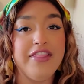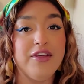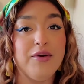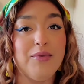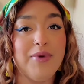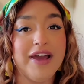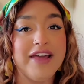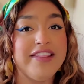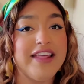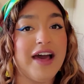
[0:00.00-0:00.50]
The
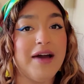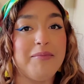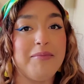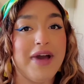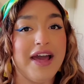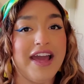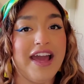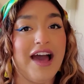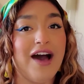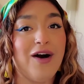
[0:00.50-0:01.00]
way that
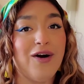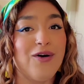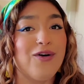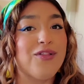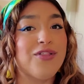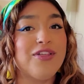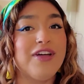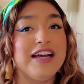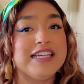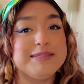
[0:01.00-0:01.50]
my
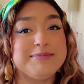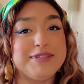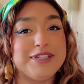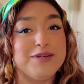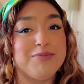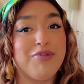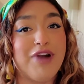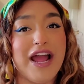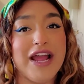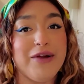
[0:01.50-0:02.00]
health has been
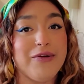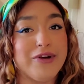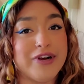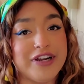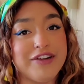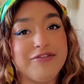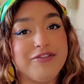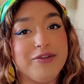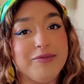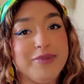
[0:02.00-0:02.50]
a
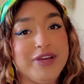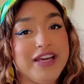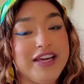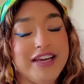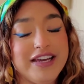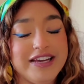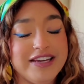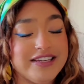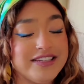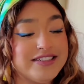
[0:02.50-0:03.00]
priority for
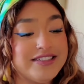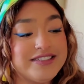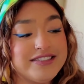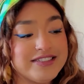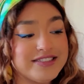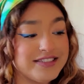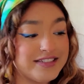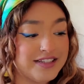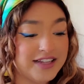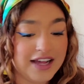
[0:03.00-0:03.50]
me
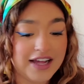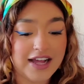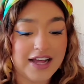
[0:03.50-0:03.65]
is